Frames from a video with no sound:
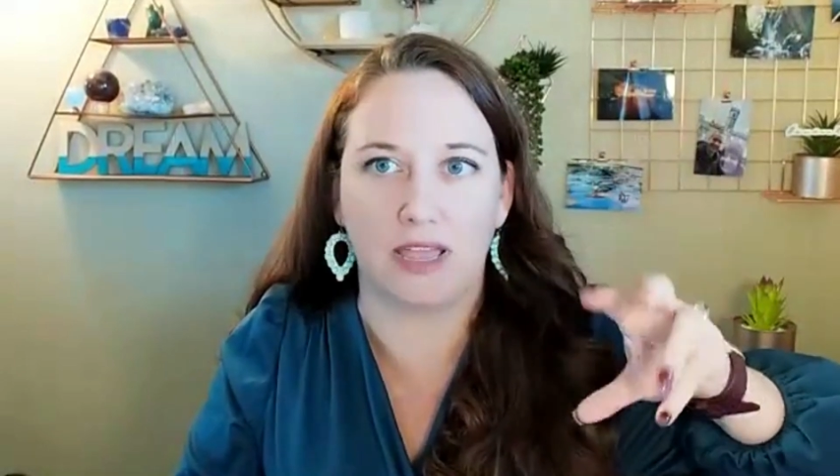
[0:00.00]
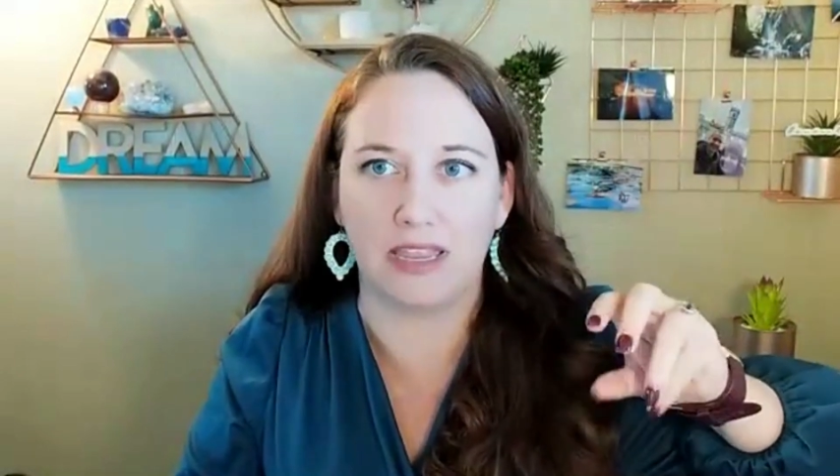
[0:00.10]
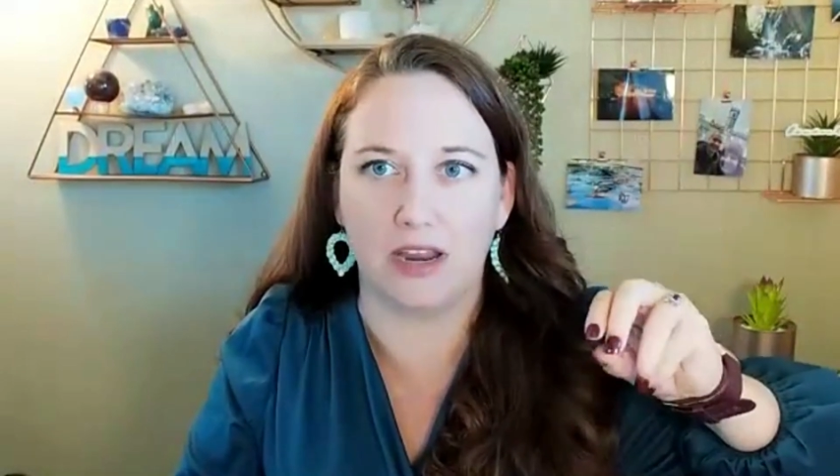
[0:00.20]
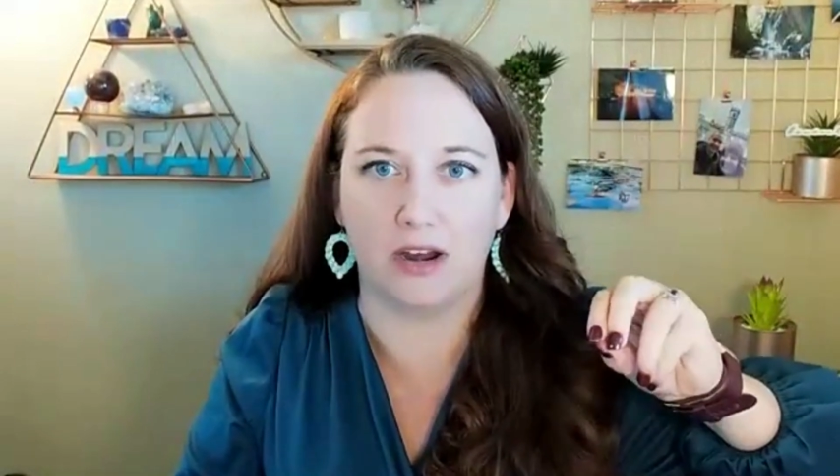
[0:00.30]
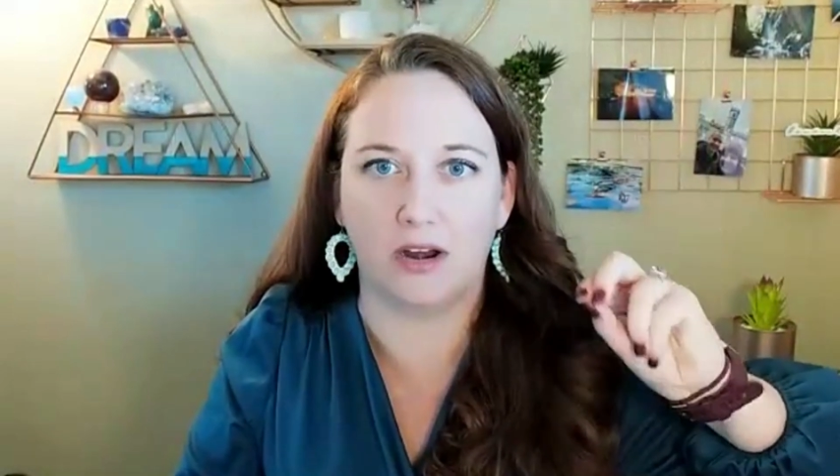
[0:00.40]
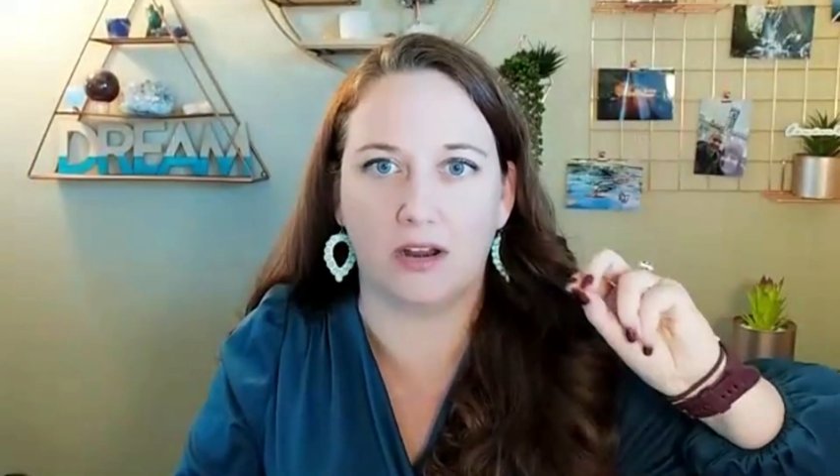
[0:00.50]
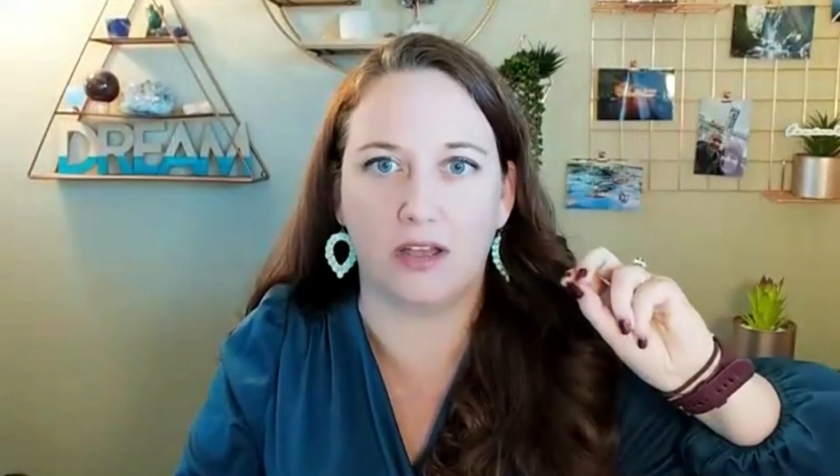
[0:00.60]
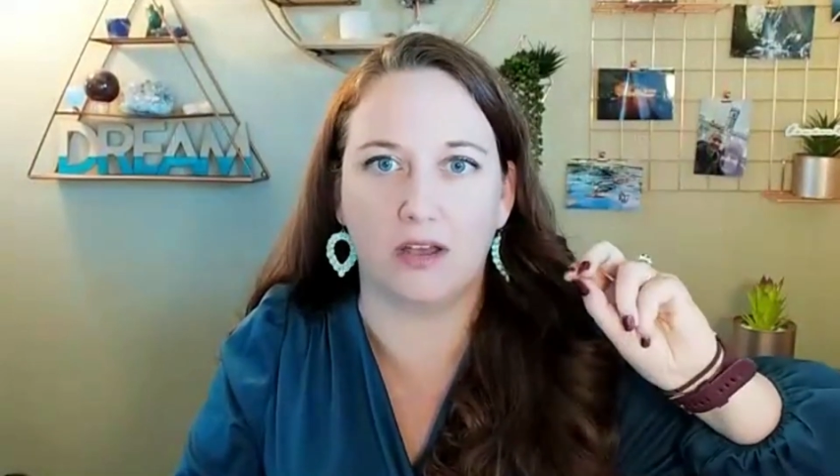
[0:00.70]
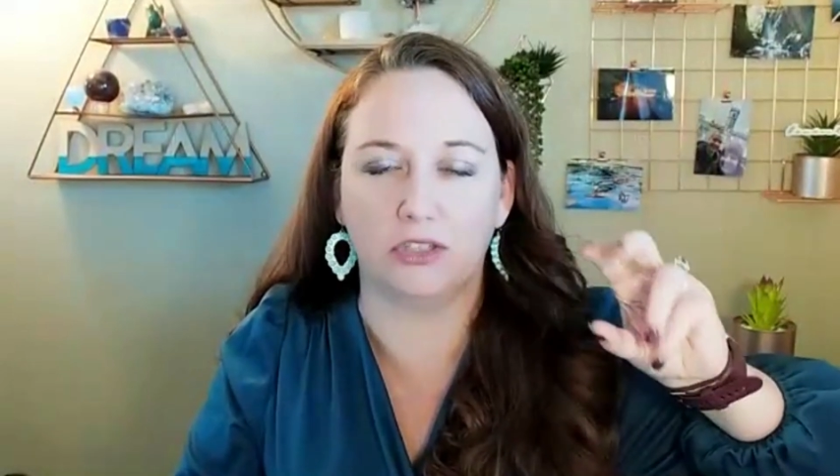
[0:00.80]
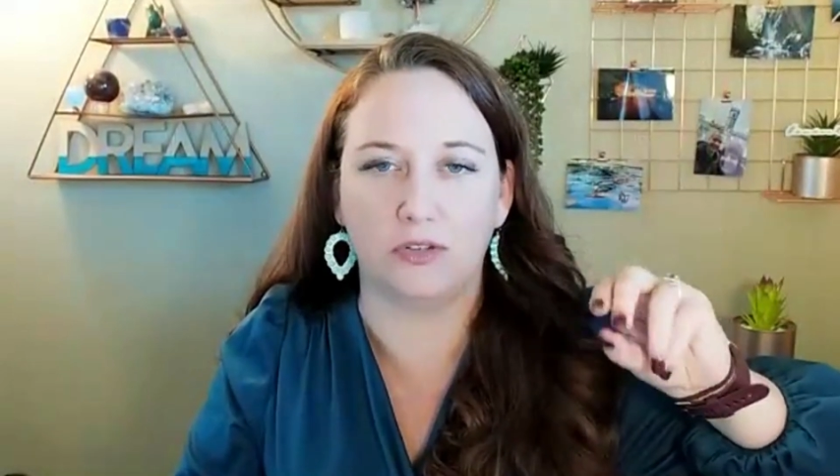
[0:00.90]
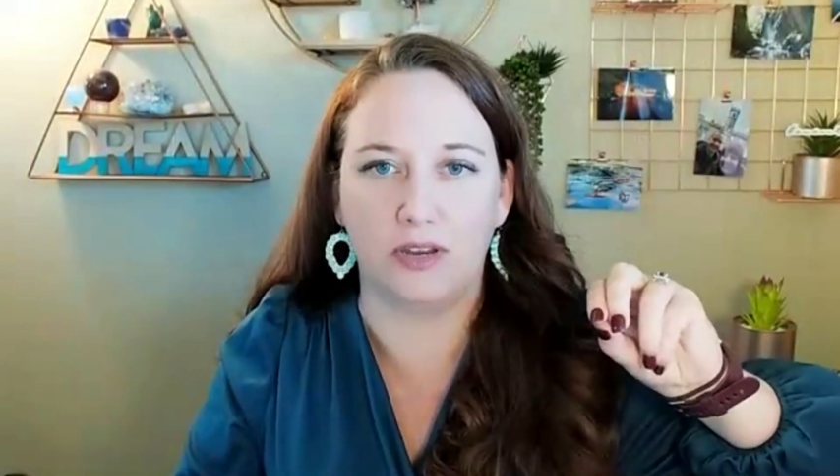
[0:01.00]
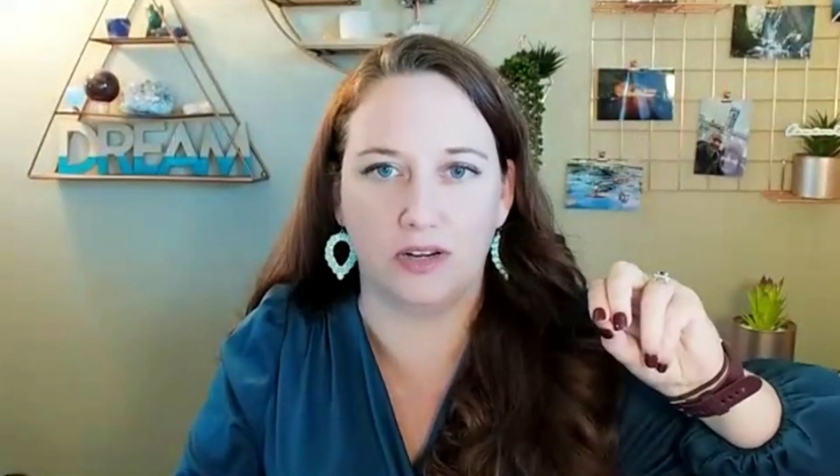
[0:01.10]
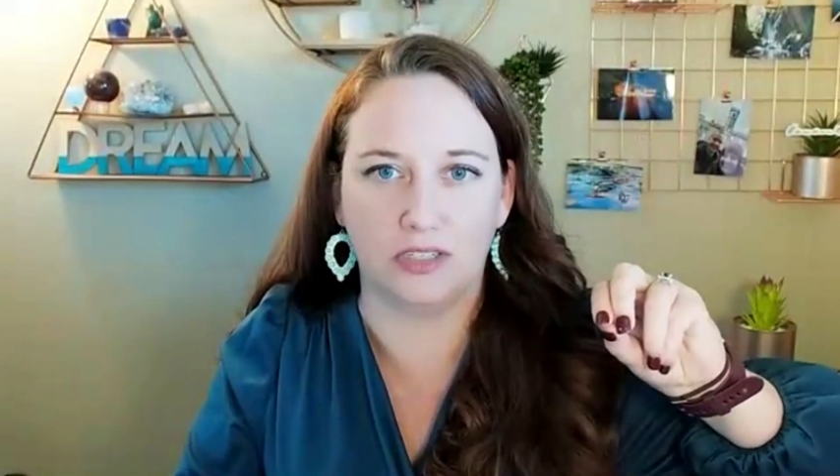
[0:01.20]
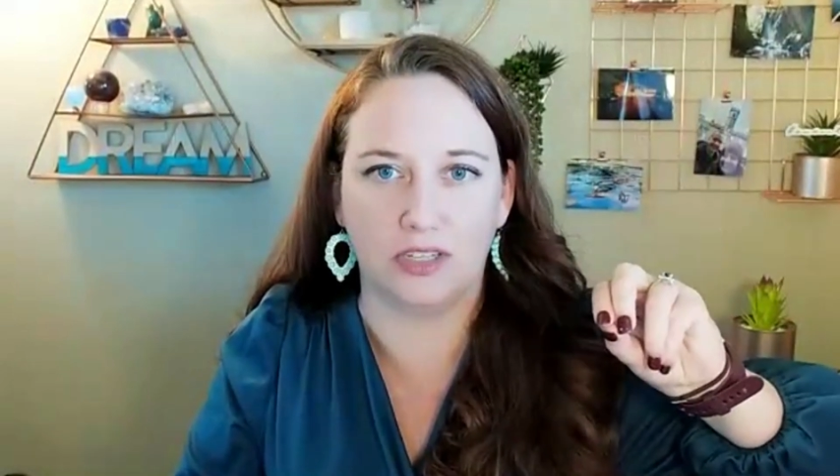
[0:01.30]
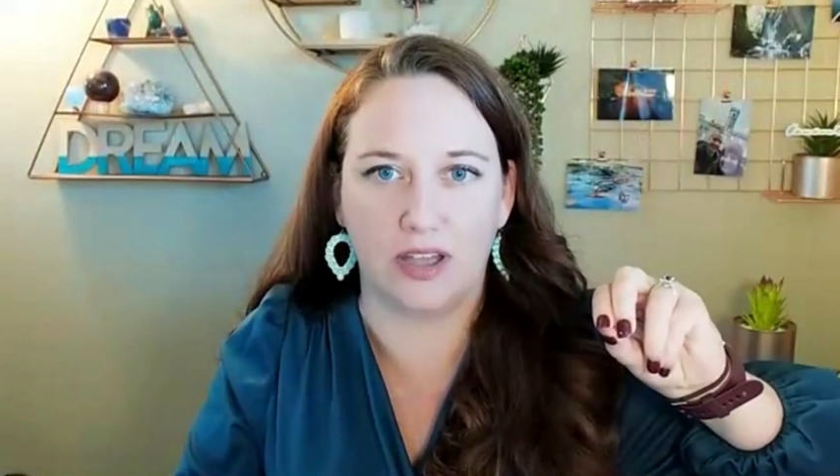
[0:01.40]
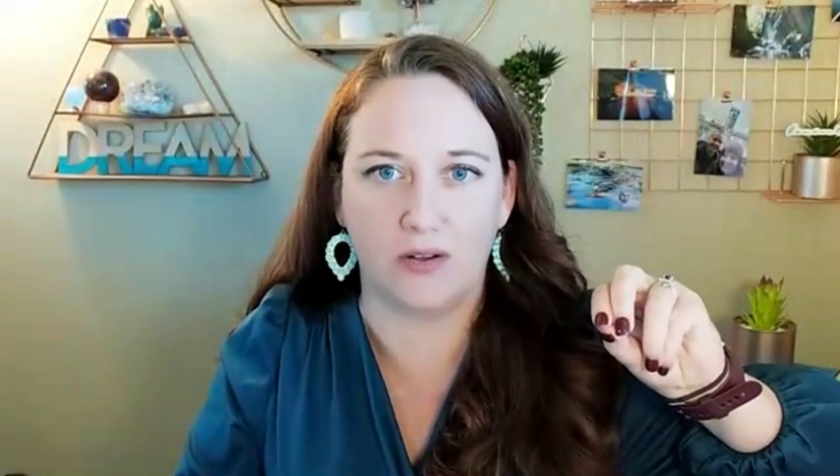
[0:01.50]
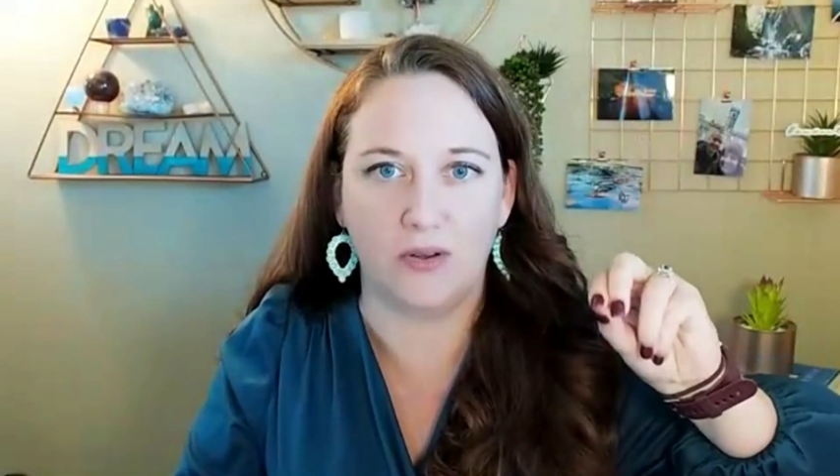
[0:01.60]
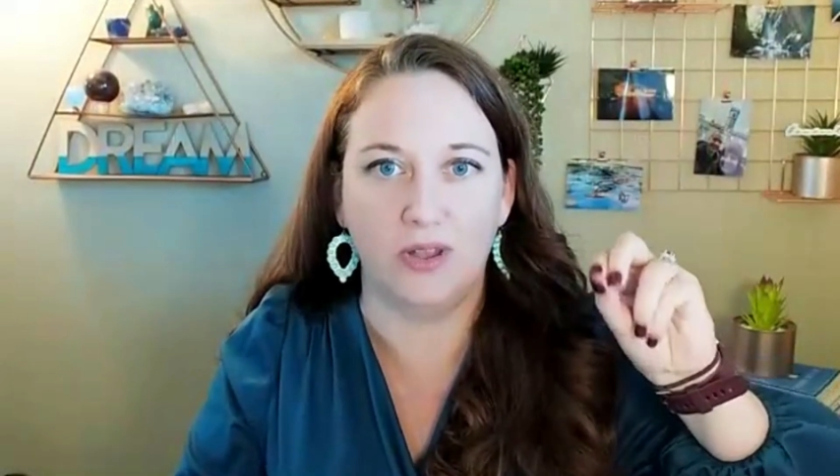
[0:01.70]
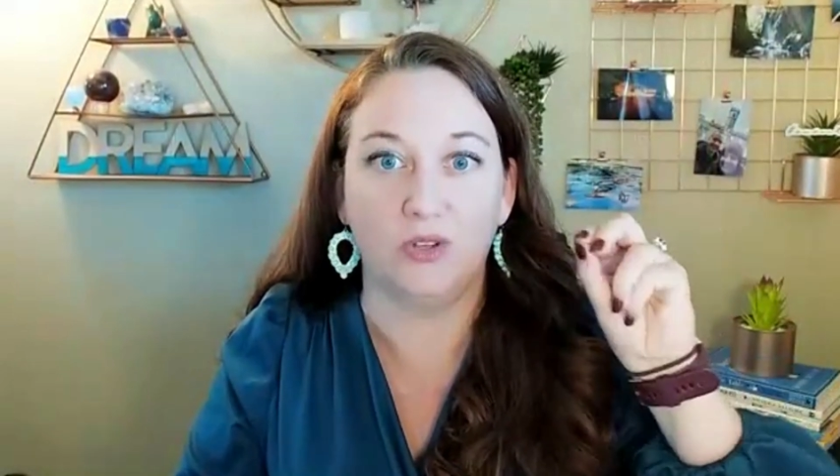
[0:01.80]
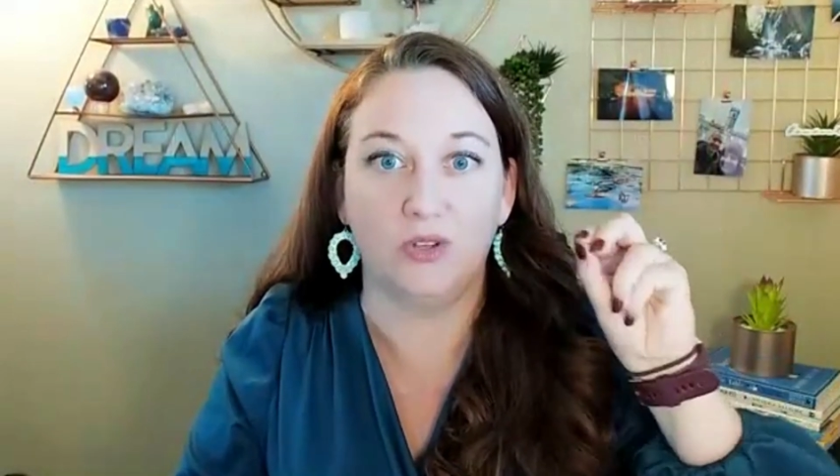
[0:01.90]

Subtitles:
a year ago, 2 years ago,